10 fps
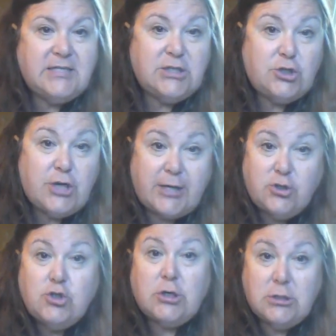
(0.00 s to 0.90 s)

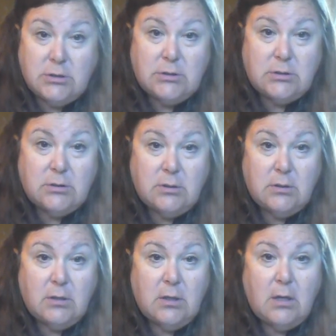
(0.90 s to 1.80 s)
suggestions
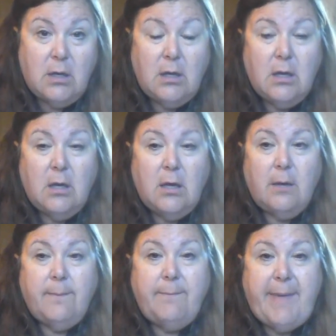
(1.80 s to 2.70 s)

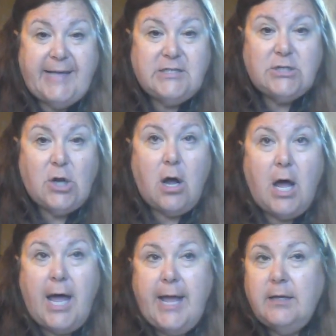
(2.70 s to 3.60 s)
based
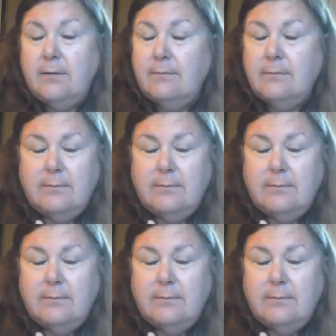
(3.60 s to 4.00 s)
on